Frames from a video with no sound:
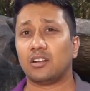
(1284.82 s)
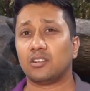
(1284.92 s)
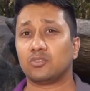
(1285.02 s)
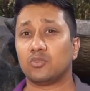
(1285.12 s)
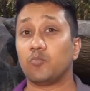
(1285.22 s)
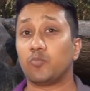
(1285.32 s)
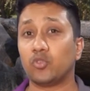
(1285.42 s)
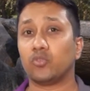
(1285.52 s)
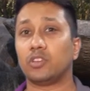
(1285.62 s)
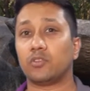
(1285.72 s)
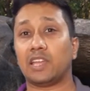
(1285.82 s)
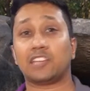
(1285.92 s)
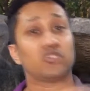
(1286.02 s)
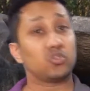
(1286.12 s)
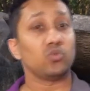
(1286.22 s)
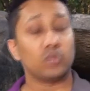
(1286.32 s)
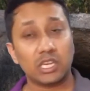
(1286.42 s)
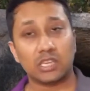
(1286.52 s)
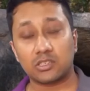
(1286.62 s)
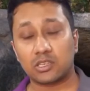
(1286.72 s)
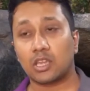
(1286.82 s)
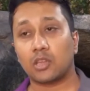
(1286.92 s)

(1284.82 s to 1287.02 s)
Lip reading: swim proof. The Flex 2 is,